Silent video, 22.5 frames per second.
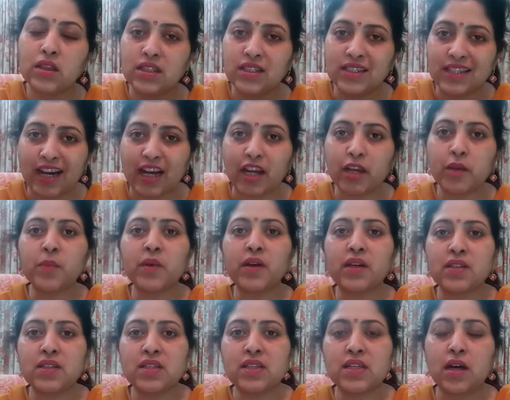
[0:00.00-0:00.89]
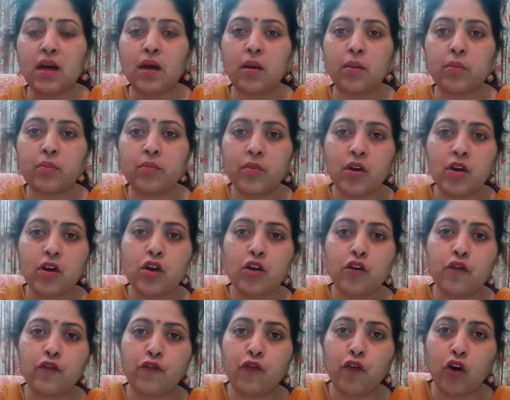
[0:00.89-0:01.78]
The time has come
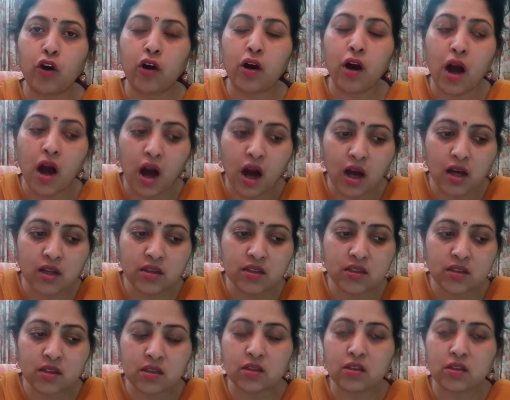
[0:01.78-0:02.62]
for us